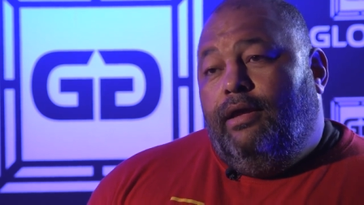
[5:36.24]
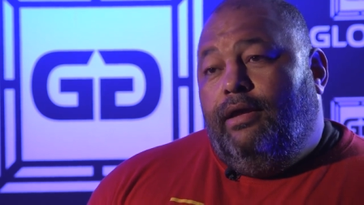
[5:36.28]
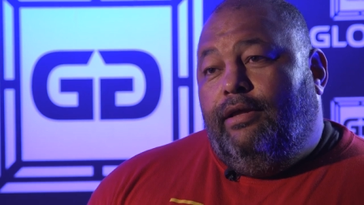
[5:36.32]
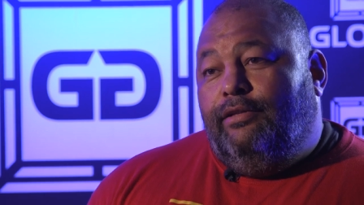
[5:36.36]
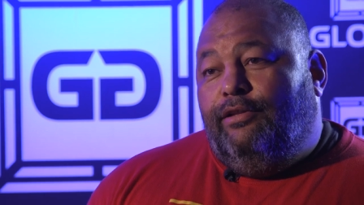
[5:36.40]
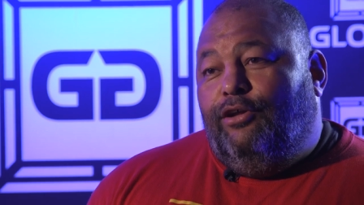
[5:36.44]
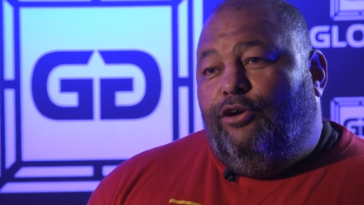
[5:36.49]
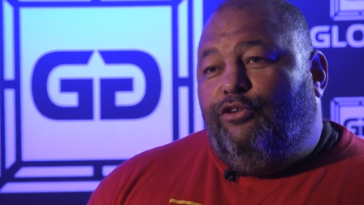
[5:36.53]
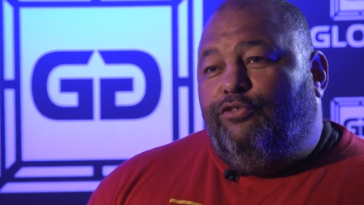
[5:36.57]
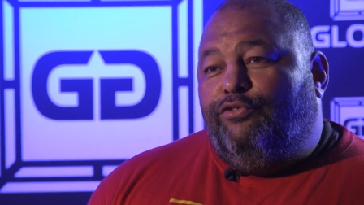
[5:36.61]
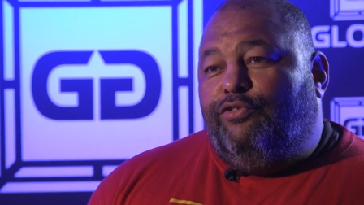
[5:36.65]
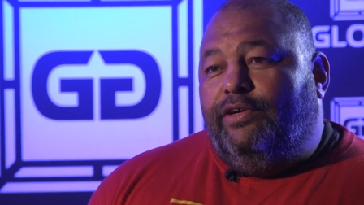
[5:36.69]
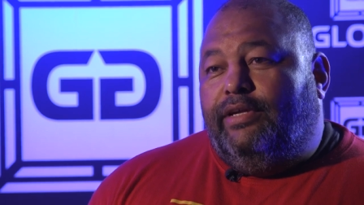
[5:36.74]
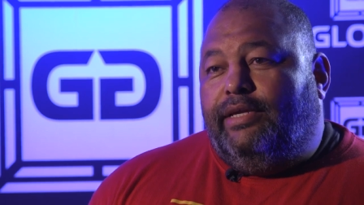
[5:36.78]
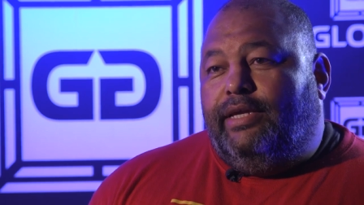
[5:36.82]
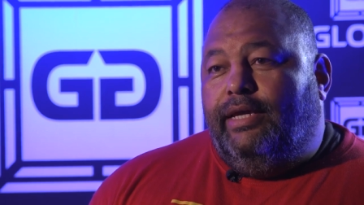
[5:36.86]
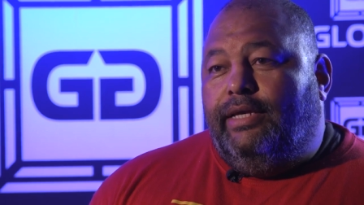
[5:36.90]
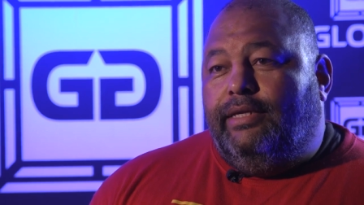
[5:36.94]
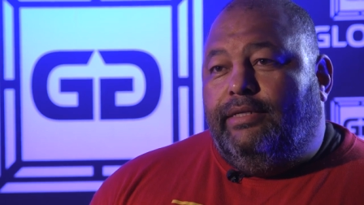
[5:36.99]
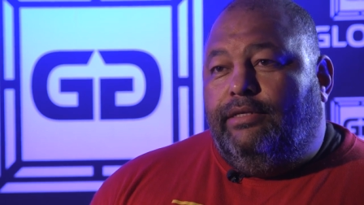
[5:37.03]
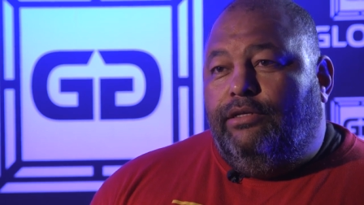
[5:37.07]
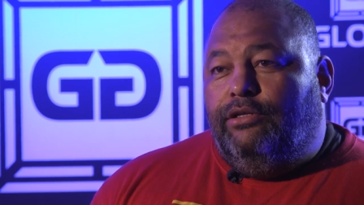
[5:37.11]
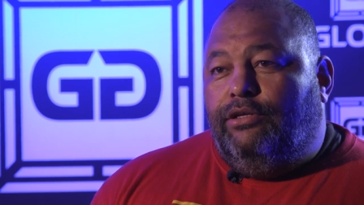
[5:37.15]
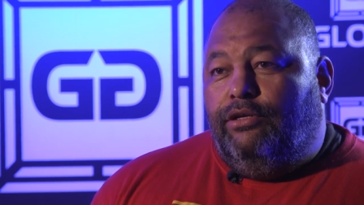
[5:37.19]
And don't
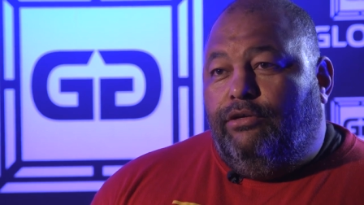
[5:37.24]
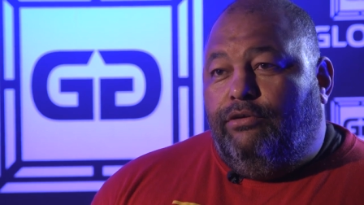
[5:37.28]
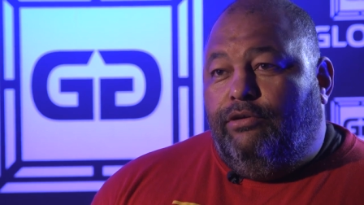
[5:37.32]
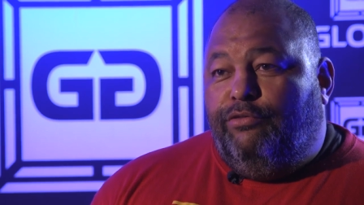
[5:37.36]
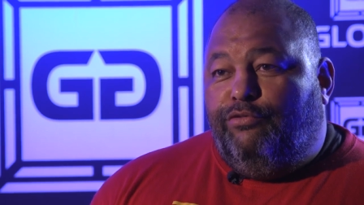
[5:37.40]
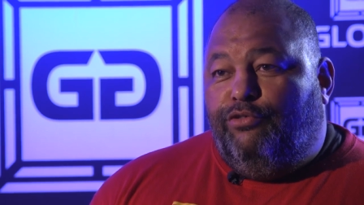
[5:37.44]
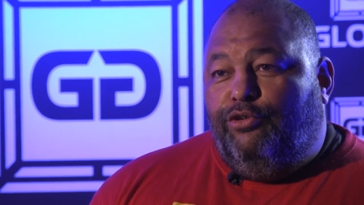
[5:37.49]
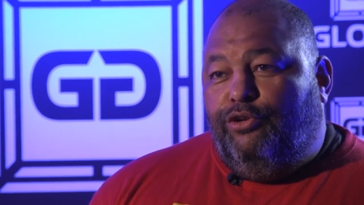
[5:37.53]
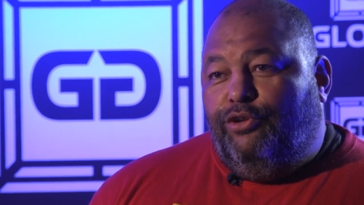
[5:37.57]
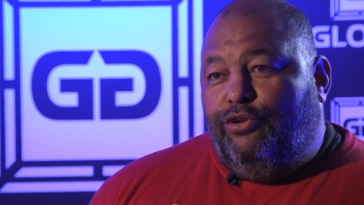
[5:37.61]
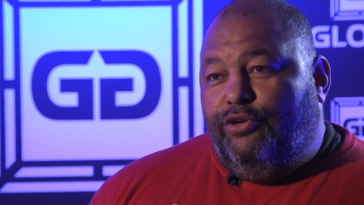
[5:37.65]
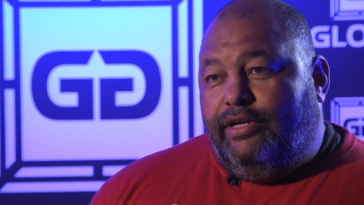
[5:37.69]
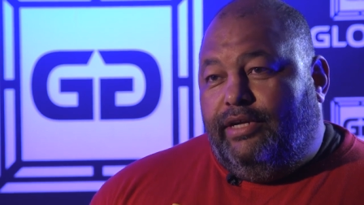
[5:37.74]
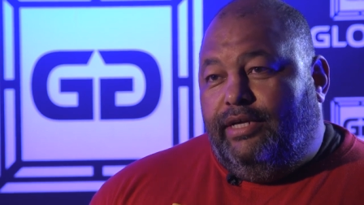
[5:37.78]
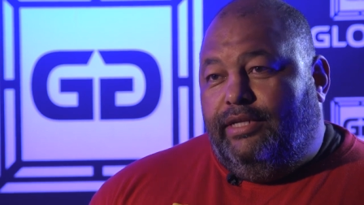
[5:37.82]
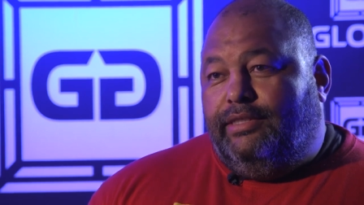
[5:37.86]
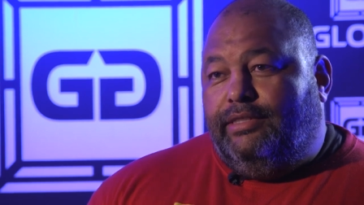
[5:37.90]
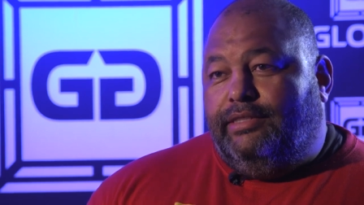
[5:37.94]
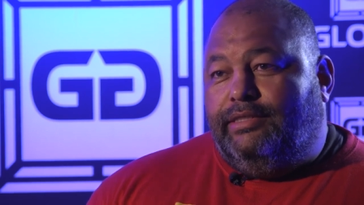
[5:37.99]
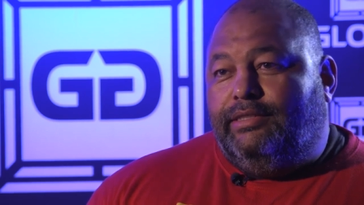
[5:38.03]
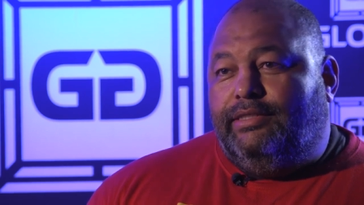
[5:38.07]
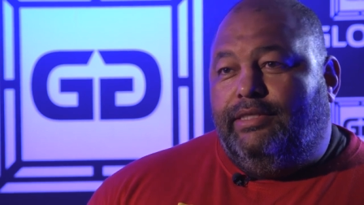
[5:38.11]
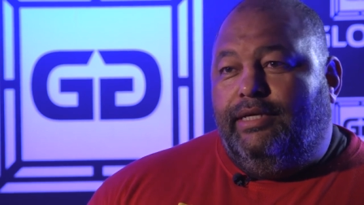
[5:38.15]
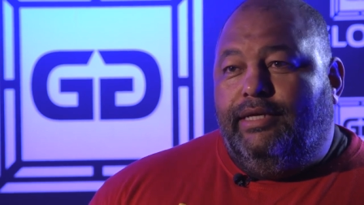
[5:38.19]
forget, you know, if you look at
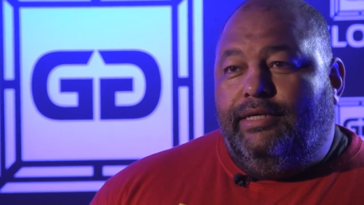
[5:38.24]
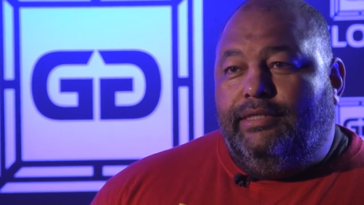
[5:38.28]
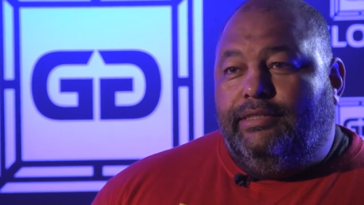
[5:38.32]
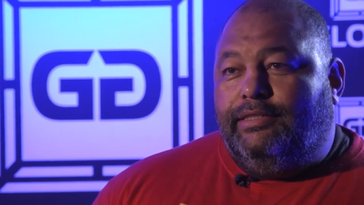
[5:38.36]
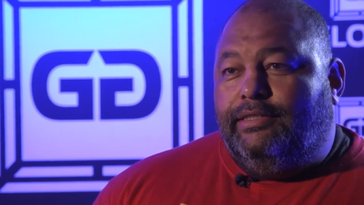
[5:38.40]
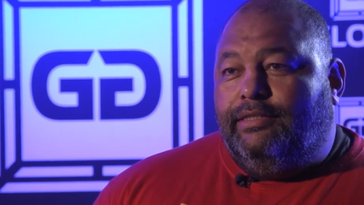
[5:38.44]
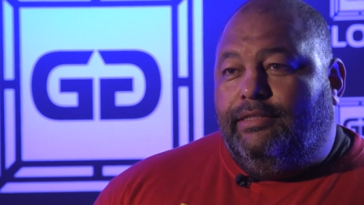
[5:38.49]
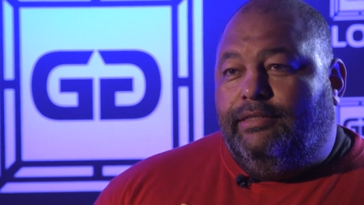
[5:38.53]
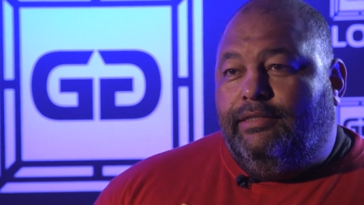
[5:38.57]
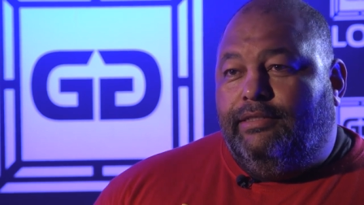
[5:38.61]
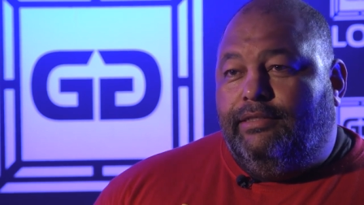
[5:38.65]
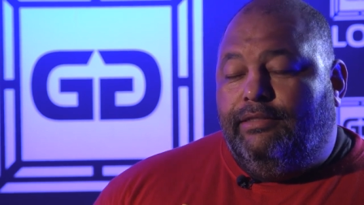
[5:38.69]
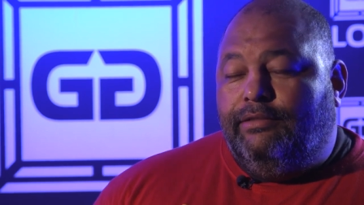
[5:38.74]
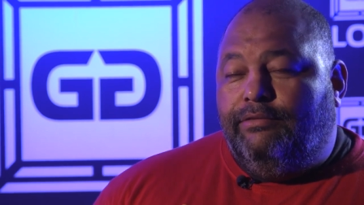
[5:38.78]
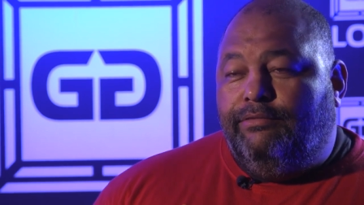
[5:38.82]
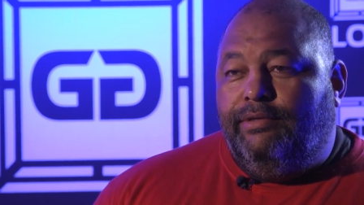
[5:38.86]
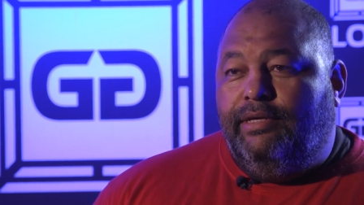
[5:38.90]
the stats,